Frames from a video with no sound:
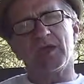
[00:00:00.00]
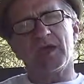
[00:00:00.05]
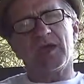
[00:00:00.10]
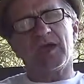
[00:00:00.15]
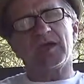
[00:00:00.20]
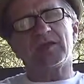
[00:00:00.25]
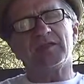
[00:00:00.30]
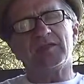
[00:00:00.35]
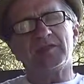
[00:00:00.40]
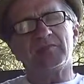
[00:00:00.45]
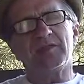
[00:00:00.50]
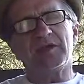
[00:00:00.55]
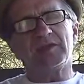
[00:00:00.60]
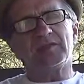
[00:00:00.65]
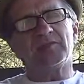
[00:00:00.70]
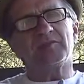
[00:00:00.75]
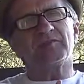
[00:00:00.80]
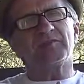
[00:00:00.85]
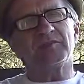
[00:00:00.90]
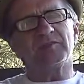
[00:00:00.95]
and then make
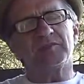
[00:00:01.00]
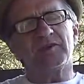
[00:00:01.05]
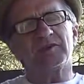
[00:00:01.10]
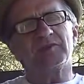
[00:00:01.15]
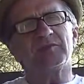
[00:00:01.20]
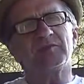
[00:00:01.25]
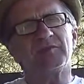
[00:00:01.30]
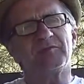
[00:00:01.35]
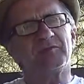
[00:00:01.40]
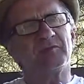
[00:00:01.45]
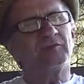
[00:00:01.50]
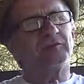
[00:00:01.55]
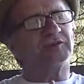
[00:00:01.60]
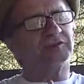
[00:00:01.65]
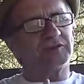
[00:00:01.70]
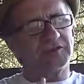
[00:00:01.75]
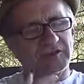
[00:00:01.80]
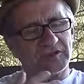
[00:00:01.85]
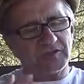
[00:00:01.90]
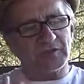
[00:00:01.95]
themselves out to be foolish?
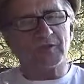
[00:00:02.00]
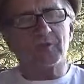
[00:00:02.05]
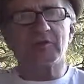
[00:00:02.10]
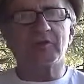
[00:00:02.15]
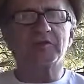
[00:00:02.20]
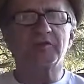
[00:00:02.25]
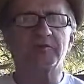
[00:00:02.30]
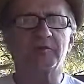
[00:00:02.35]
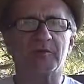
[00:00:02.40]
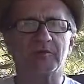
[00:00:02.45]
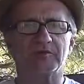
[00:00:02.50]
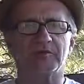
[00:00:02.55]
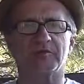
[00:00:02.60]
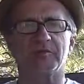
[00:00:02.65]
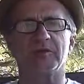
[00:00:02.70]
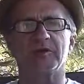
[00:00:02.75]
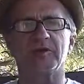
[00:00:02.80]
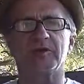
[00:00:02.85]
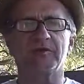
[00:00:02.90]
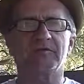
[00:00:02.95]
And then the Lord spoke to me,
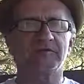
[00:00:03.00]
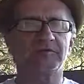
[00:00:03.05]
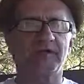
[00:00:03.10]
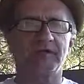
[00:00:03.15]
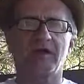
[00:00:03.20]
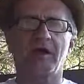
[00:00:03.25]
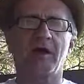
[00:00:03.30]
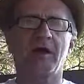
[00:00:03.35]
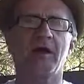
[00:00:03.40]
and it was like,